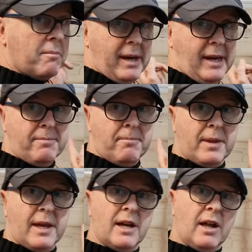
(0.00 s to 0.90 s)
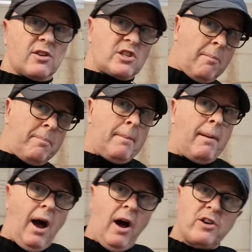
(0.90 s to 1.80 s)
me. Some people
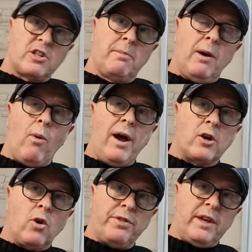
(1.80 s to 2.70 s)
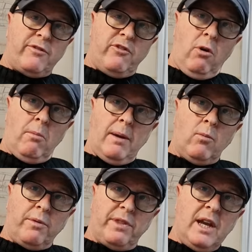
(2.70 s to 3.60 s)
ask me where I got that from and
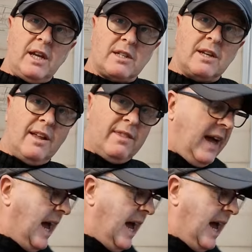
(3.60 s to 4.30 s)
what that is. That